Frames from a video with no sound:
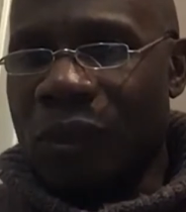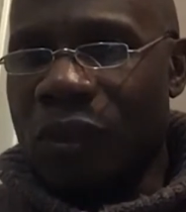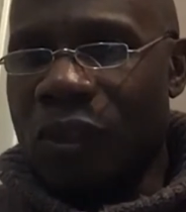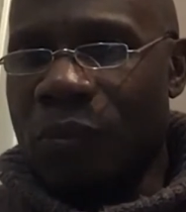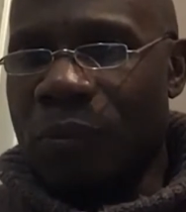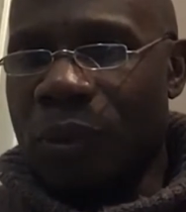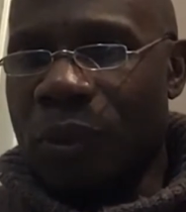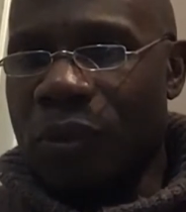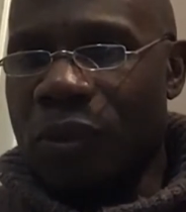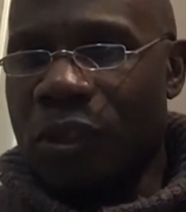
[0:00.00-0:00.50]
You
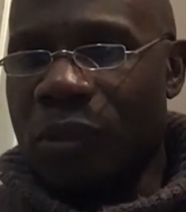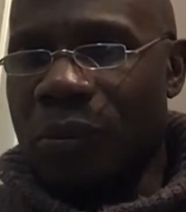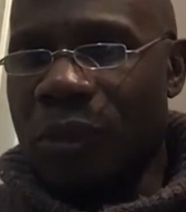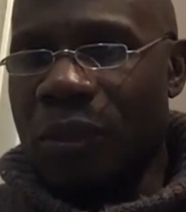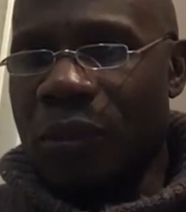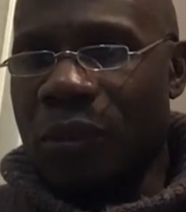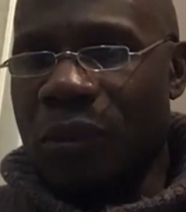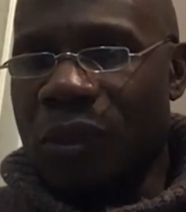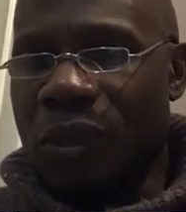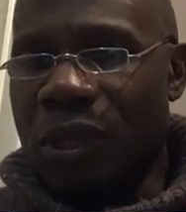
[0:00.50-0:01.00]
spoke to
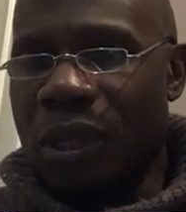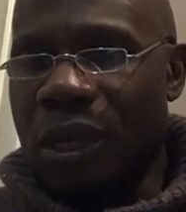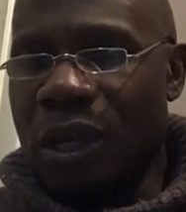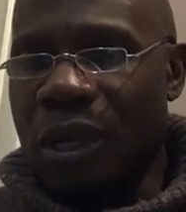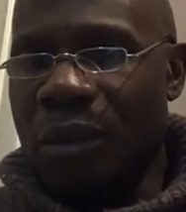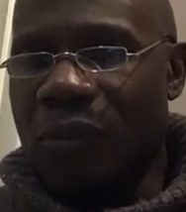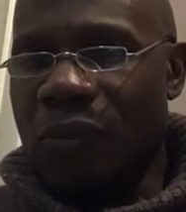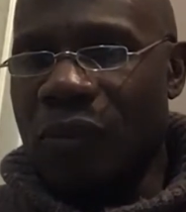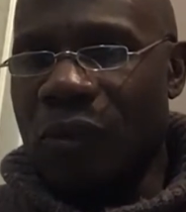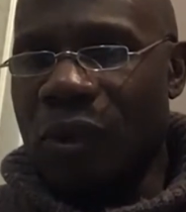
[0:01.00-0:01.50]
me with the
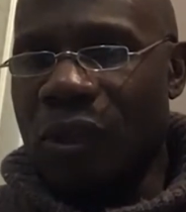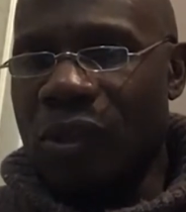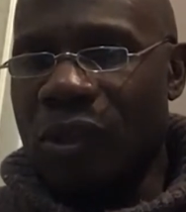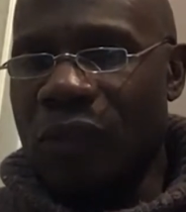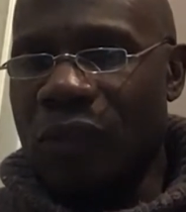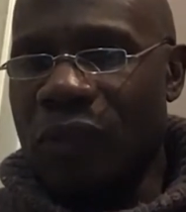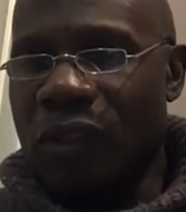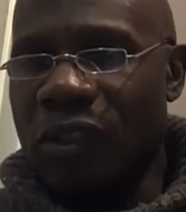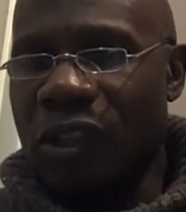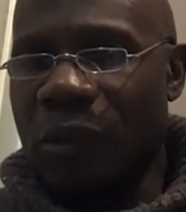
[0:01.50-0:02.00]
calm voice
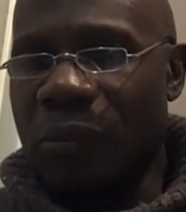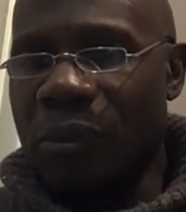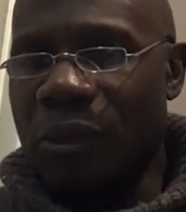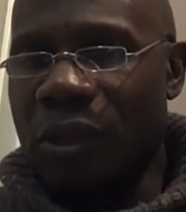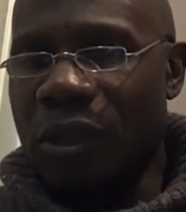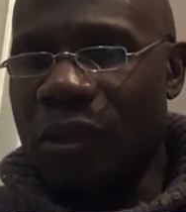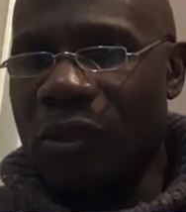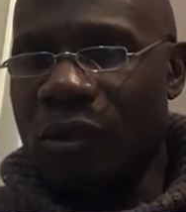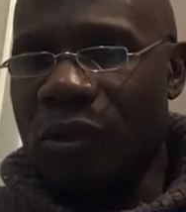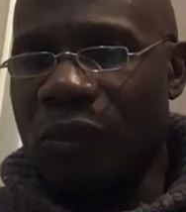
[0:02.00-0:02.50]
of a
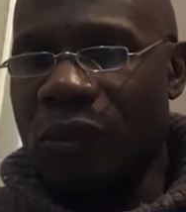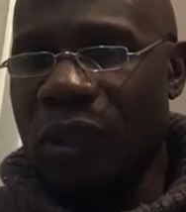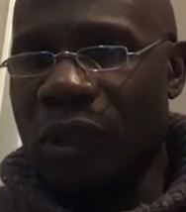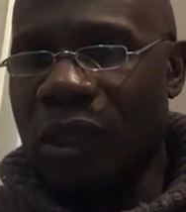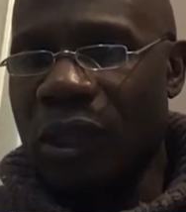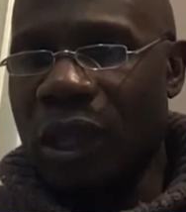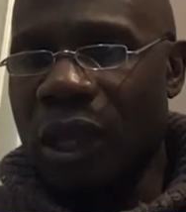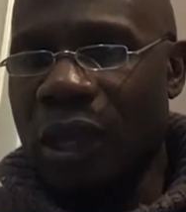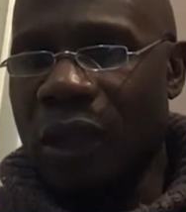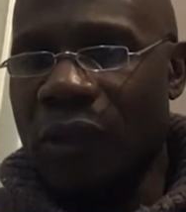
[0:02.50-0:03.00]
supplicant who
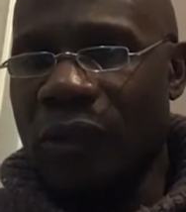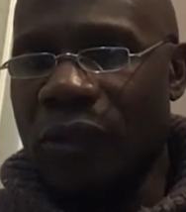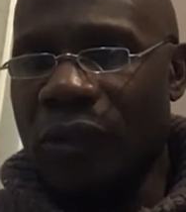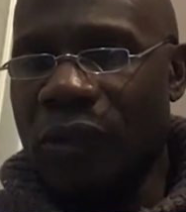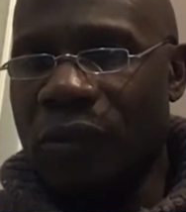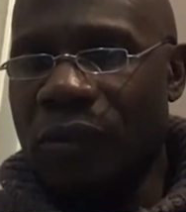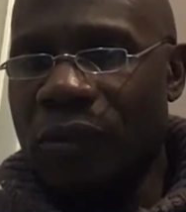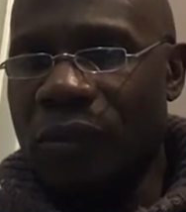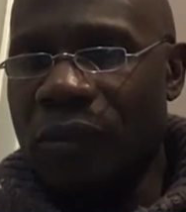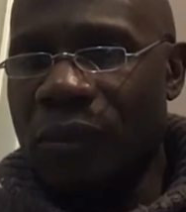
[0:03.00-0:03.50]
realized
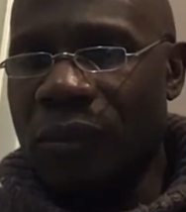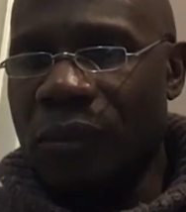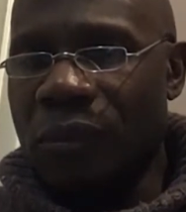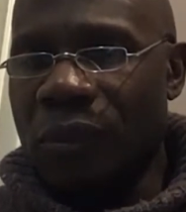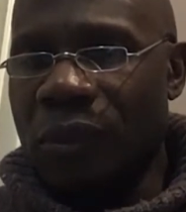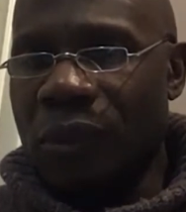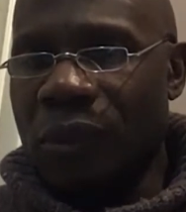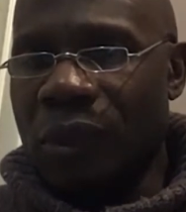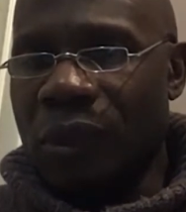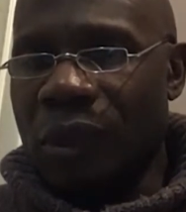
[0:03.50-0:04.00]

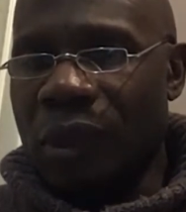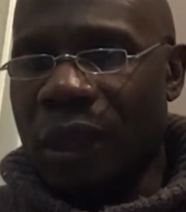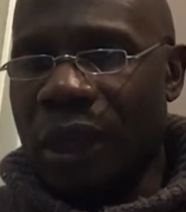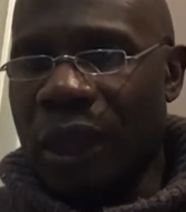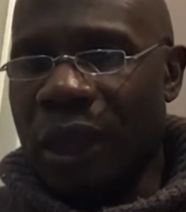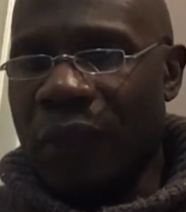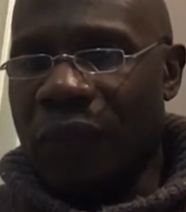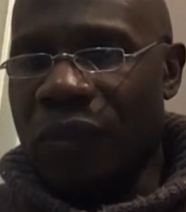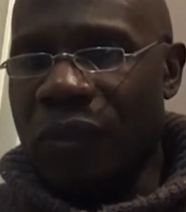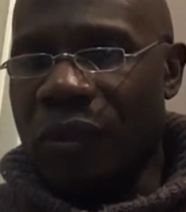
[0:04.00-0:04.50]

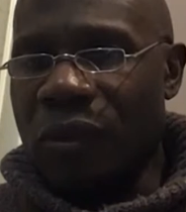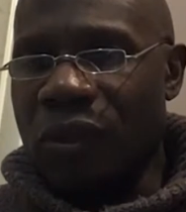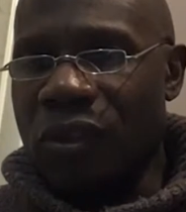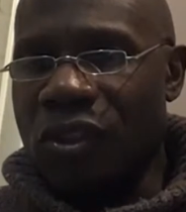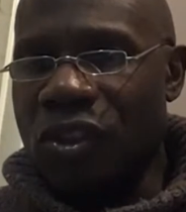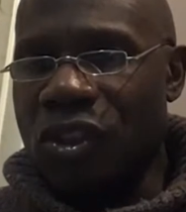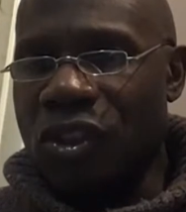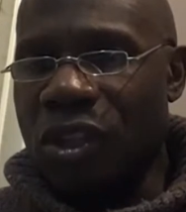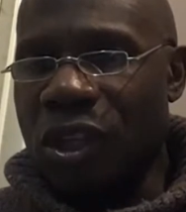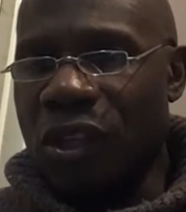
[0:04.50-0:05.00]
after
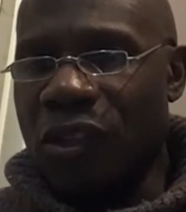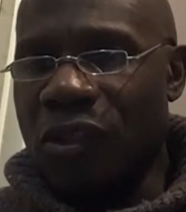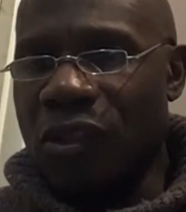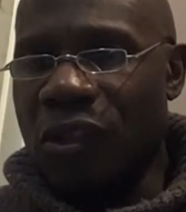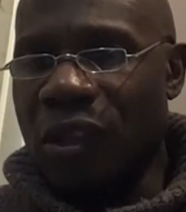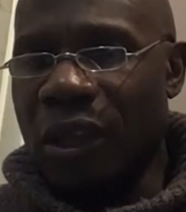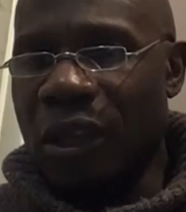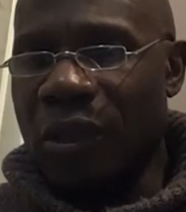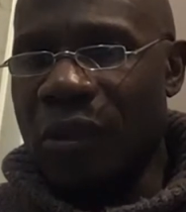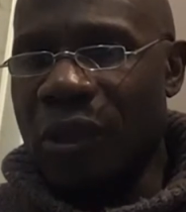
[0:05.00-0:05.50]
this chase
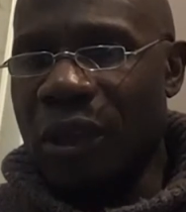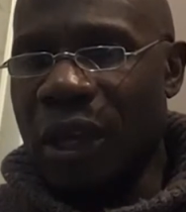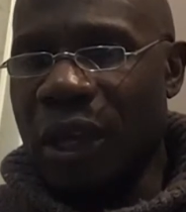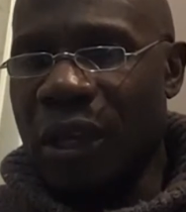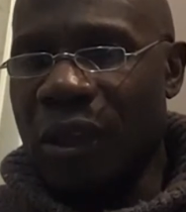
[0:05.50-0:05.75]
down the